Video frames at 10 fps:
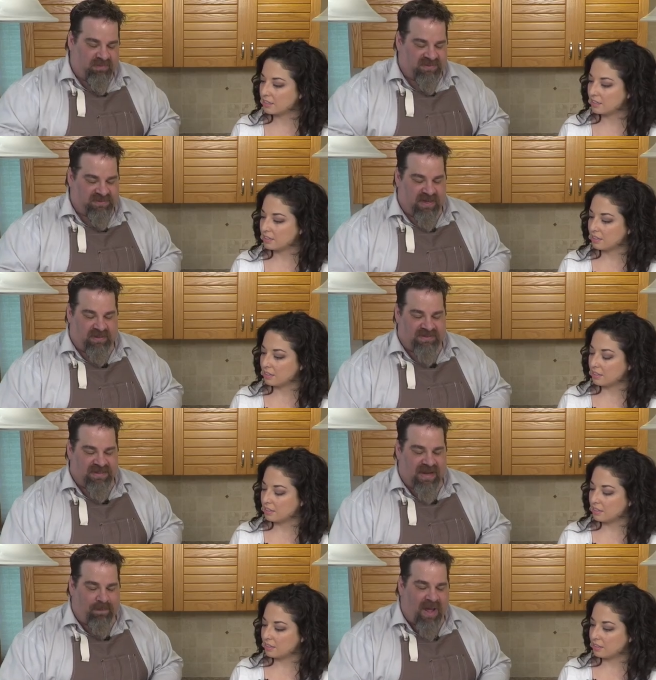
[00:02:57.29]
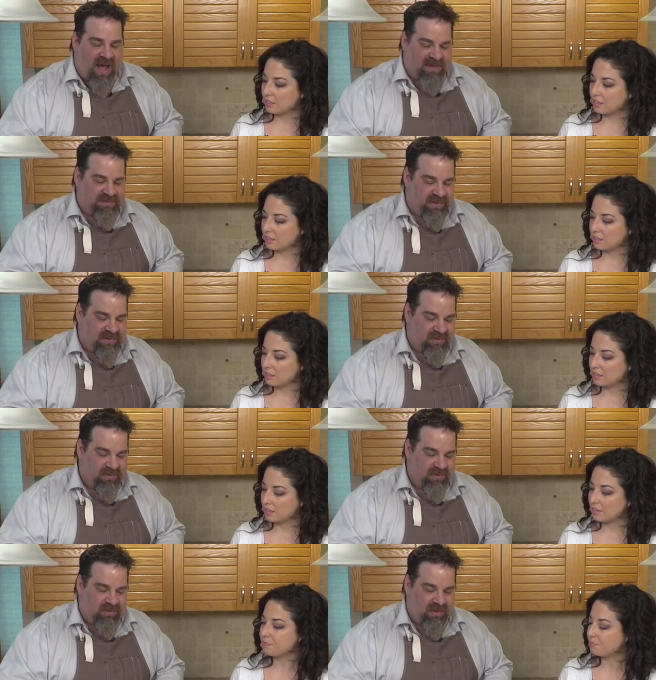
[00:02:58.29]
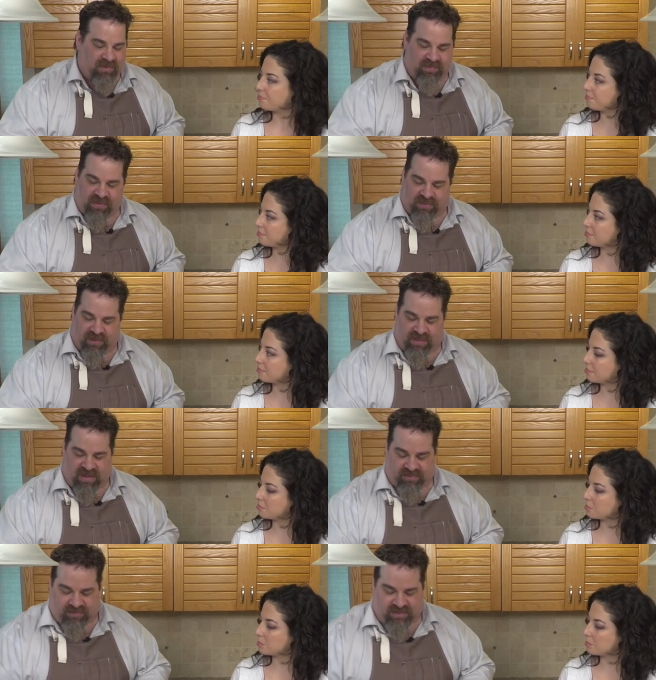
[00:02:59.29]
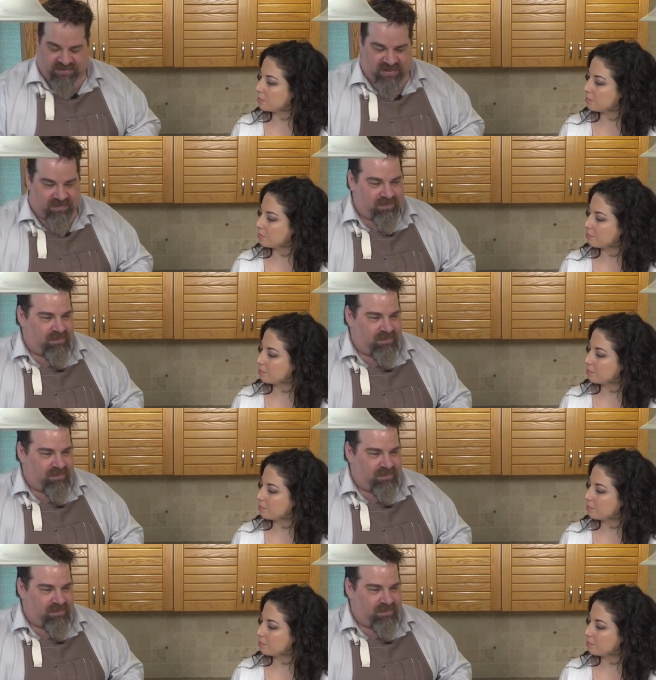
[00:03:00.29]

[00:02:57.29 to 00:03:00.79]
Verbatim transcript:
Speaker 1: the mistake. It's not pasta. Uh, they think that it's a